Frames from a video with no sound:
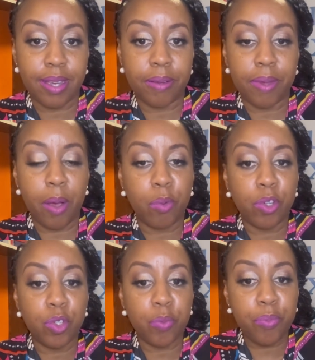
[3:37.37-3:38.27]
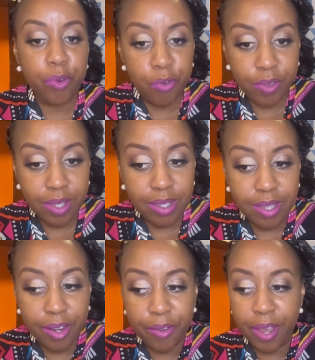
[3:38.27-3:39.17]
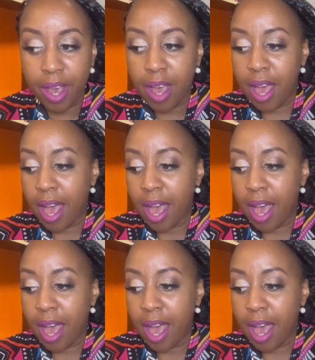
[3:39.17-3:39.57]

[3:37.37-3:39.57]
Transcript: year. I want to improve in this area.